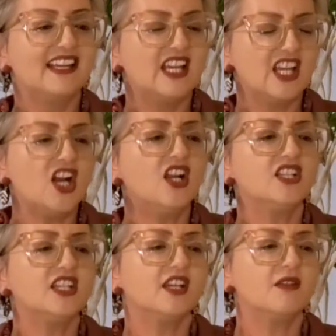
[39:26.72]
you know,
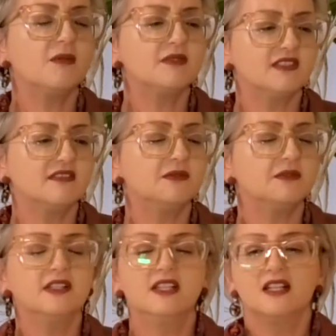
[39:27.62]
Jacqui Robertson.
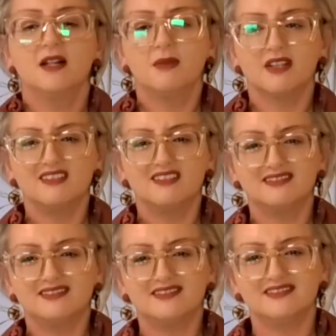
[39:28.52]
I'm like,
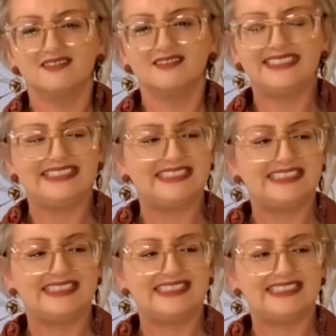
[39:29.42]
oh,
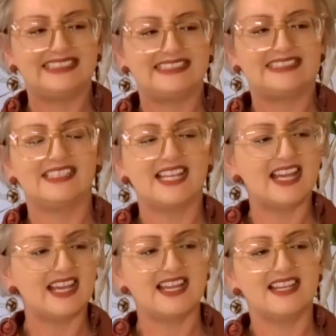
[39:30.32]
yeah,
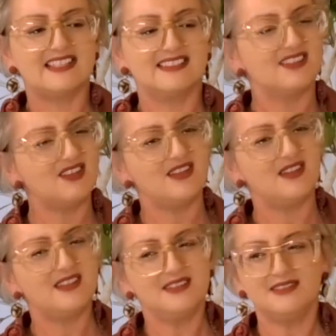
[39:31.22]
nah. Oh,
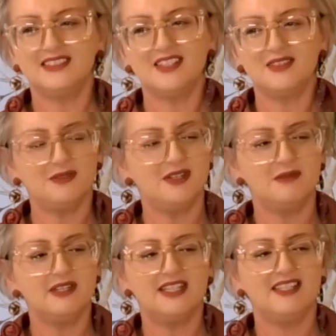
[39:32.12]
we don't
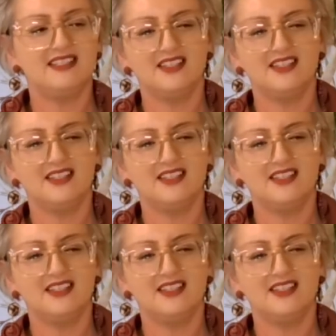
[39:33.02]
really, you